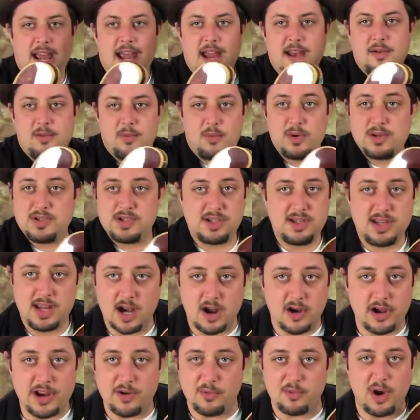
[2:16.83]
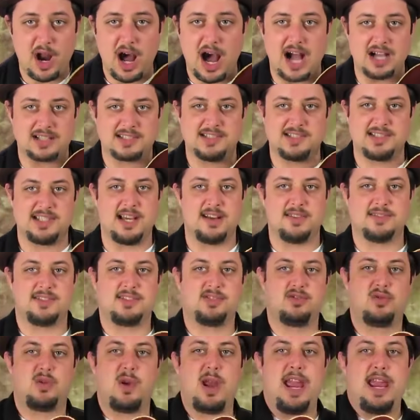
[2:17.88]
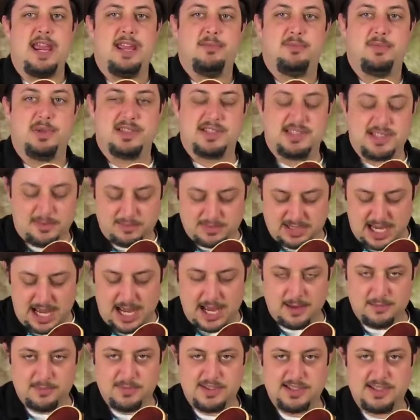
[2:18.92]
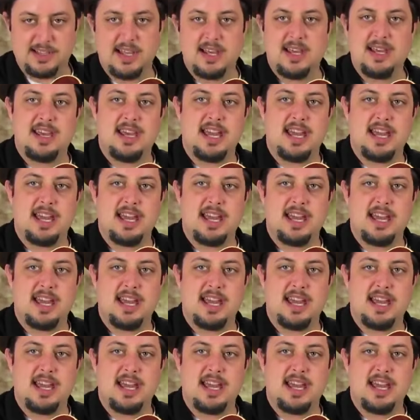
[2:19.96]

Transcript: And which, it rocks, it sounds great, but sometimes